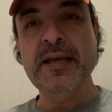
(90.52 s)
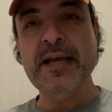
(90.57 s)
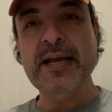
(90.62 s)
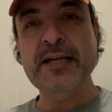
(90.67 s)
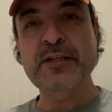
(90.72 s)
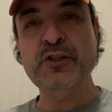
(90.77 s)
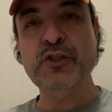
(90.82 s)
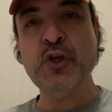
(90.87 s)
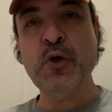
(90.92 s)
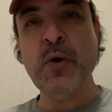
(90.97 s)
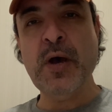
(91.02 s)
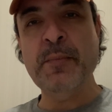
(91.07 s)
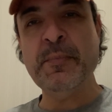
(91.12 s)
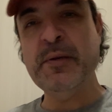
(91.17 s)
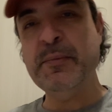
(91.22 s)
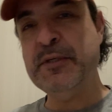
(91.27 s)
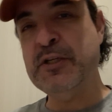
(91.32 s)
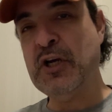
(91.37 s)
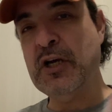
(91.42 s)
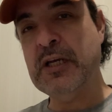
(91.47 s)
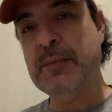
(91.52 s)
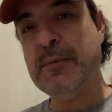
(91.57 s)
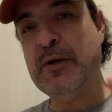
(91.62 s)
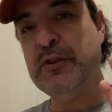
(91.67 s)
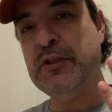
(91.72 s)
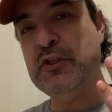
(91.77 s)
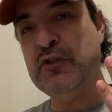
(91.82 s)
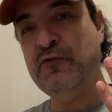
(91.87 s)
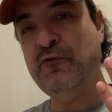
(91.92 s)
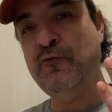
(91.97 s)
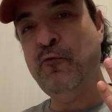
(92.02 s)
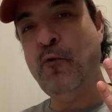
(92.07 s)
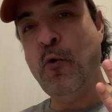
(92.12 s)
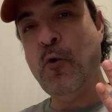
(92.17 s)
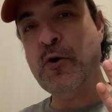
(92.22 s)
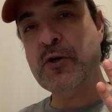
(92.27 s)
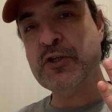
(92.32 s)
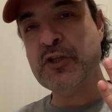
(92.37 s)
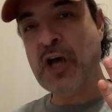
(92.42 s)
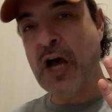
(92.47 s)
And so I'm going to be talking about these
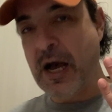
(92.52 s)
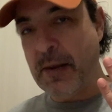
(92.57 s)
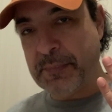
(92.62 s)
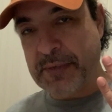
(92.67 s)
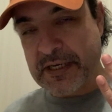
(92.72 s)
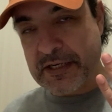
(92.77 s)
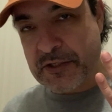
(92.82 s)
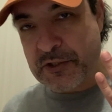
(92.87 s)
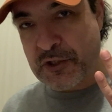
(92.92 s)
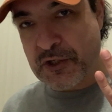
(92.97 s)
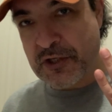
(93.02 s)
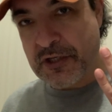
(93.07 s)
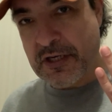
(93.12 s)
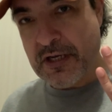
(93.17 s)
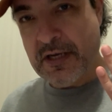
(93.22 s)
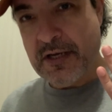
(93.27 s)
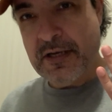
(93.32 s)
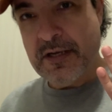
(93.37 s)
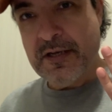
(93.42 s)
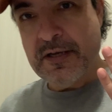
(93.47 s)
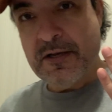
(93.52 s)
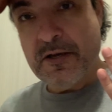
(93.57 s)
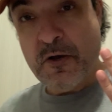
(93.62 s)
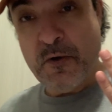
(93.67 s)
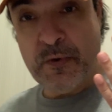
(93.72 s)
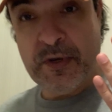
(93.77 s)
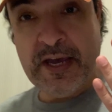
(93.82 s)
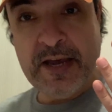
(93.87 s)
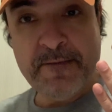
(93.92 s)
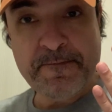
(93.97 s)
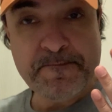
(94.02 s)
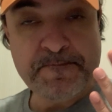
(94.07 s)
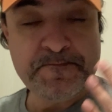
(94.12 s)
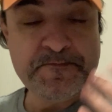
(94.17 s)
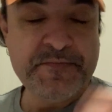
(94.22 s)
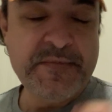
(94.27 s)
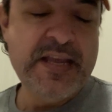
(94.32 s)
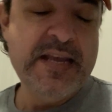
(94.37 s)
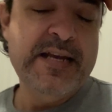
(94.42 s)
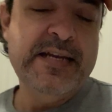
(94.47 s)
four topics. Okay.
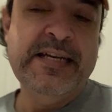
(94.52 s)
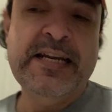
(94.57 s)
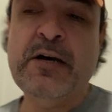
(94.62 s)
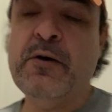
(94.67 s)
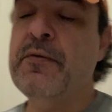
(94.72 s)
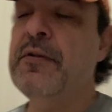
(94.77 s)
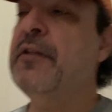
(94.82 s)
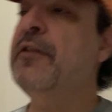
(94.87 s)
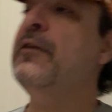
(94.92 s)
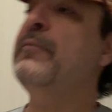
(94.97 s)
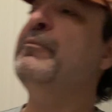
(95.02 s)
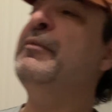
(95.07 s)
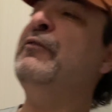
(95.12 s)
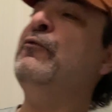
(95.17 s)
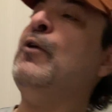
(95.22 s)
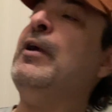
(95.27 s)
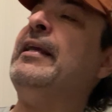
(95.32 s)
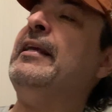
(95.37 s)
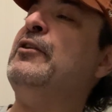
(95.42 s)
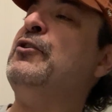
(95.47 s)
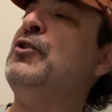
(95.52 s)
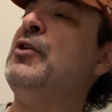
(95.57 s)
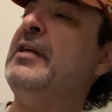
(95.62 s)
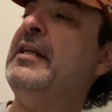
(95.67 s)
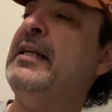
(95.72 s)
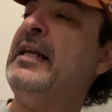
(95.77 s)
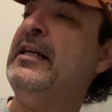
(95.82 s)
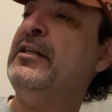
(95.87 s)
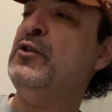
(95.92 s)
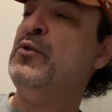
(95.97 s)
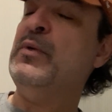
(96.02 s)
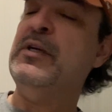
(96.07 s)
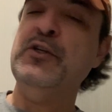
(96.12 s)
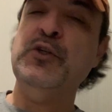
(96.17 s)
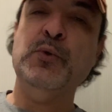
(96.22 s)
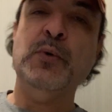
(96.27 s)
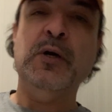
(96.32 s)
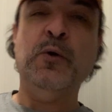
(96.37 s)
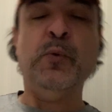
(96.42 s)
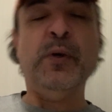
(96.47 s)
Now, before I get started, I just want to
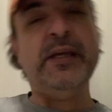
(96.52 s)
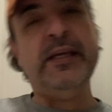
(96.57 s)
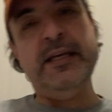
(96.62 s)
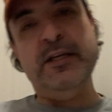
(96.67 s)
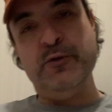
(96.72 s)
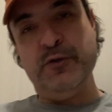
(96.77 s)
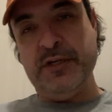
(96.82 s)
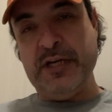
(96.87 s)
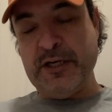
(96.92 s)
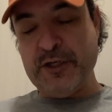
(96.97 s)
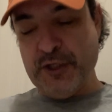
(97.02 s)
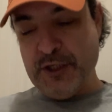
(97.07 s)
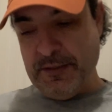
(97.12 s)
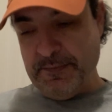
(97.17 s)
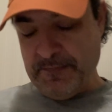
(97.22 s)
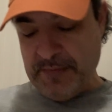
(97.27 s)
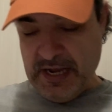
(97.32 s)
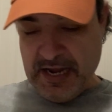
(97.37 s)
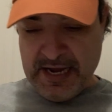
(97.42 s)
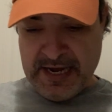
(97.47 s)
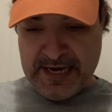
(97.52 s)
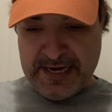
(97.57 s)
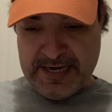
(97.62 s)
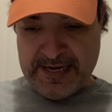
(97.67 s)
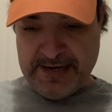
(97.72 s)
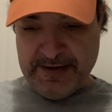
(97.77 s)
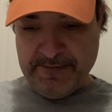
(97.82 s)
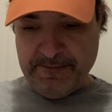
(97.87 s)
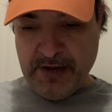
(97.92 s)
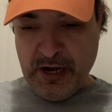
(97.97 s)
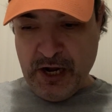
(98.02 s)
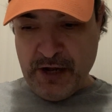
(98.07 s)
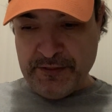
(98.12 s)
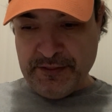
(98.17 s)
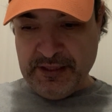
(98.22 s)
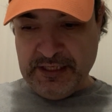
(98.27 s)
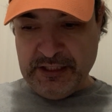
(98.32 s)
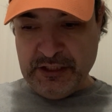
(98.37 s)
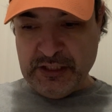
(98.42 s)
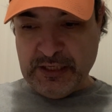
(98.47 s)
do a quick introduction on
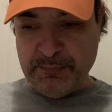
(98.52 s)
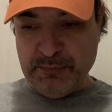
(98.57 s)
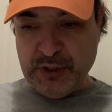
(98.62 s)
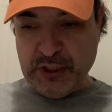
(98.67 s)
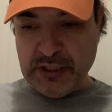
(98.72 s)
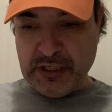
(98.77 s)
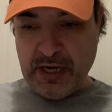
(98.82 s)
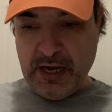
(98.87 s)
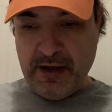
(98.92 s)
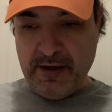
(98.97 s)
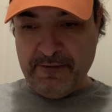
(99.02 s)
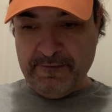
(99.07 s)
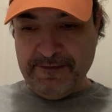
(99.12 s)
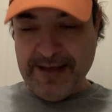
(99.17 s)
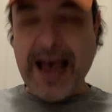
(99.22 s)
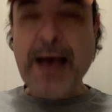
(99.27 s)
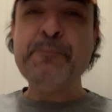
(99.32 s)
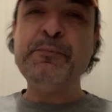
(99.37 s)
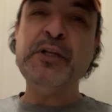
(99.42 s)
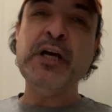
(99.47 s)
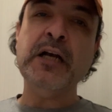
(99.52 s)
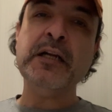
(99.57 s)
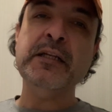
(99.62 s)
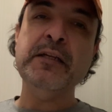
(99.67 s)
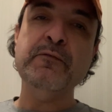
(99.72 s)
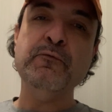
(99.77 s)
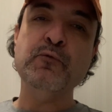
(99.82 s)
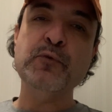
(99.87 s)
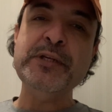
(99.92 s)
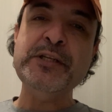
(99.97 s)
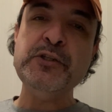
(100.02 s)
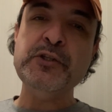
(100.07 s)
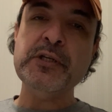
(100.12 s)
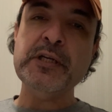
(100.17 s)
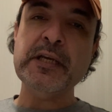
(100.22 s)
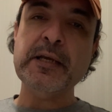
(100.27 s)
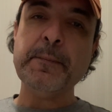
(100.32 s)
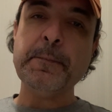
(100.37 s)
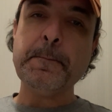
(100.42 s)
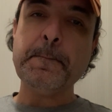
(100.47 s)
the subject of abductive
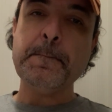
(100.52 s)
reasoning.